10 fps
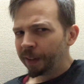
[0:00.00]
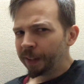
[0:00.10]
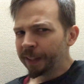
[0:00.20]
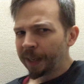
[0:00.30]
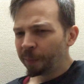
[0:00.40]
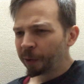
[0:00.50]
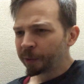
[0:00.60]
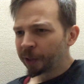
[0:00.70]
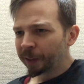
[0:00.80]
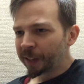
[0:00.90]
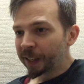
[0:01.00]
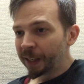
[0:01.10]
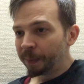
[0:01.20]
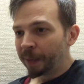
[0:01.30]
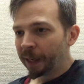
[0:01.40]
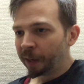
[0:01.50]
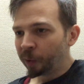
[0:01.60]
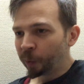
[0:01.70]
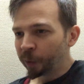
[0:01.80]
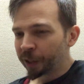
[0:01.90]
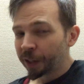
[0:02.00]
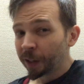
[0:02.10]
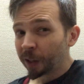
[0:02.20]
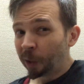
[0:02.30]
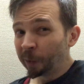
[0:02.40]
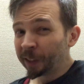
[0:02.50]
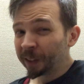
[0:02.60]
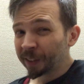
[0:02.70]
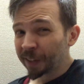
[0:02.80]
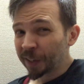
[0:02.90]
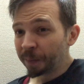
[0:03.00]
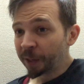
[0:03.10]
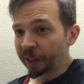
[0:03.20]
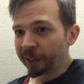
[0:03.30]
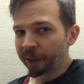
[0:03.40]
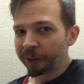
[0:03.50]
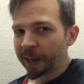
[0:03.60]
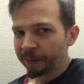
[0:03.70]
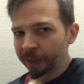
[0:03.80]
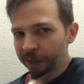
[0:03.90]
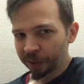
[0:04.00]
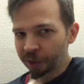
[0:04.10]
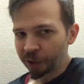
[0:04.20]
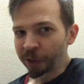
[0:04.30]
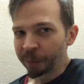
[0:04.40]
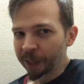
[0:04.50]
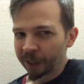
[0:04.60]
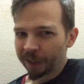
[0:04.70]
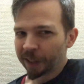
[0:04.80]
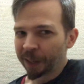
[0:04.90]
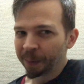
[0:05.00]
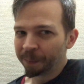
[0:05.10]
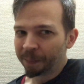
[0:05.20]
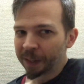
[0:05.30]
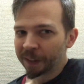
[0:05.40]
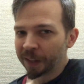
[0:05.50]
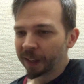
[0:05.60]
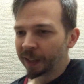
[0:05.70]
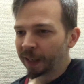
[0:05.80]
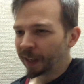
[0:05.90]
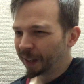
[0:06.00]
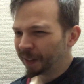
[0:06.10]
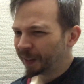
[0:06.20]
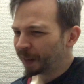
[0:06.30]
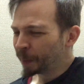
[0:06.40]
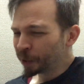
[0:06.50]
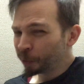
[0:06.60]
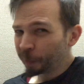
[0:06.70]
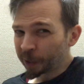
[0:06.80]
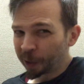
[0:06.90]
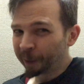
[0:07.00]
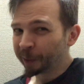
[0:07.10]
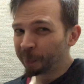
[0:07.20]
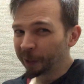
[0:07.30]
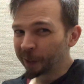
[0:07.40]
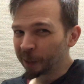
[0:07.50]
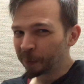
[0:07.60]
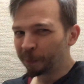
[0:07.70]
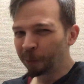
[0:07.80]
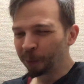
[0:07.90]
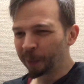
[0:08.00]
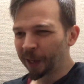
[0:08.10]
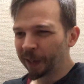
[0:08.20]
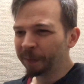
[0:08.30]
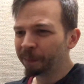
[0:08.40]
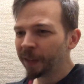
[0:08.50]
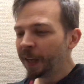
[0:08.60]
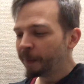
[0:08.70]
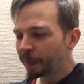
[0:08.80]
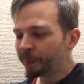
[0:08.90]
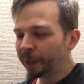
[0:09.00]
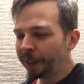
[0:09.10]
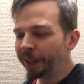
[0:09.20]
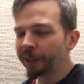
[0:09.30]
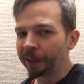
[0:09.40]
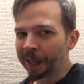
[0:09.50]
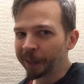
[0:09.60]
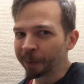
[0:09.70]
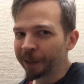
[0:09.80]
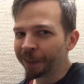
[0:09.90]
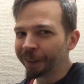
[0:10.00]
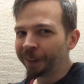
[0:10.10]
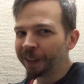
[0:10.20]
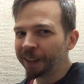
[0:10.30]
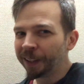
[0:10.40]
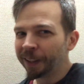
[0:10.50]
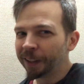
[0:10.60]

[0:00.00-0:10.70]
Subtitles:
This time we're talking about Cultist Simulator. I don't have it to show you because it's on the PC. I'm not sure if I talked about this before, but I've been playing it a lot recently.